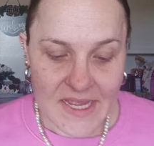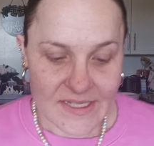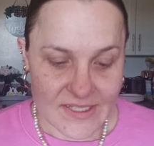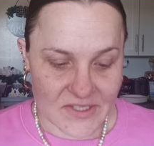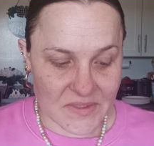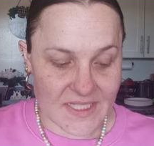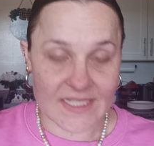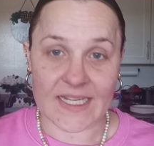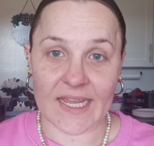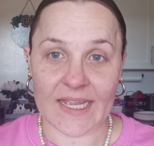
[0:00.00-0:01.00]
So
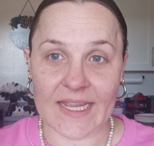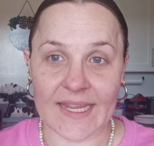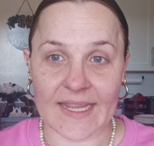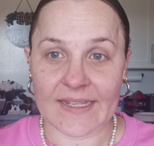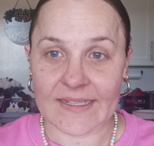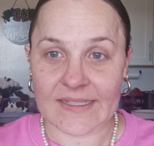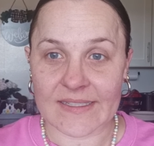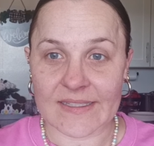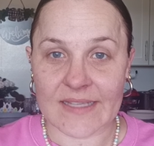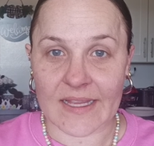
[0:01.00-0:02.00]

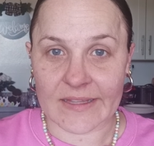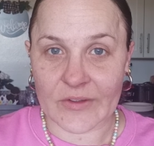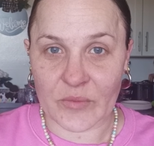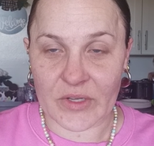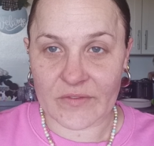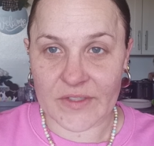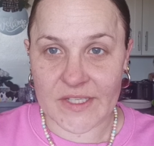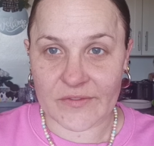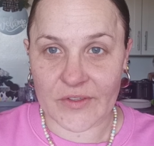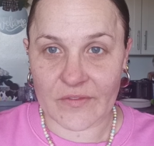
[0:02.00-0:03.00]
today is a little bit of a
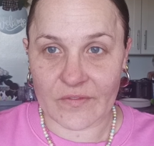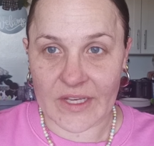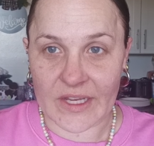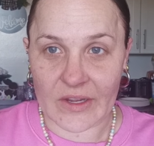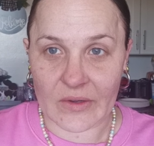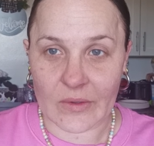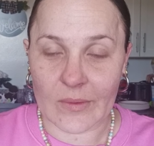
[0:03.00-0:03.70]
different video.